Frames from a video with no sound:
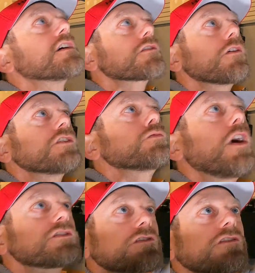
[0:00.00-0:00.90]
crush
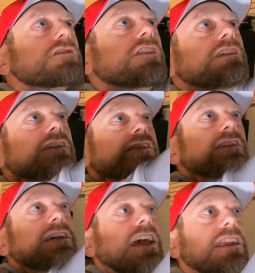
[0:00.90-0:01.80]
washers,
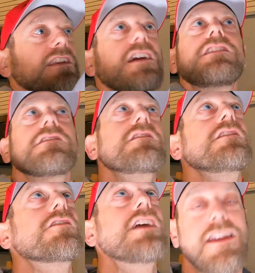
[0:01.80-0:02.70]
and then
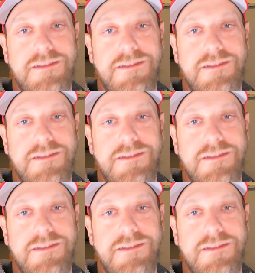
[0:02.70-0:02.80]
you're done.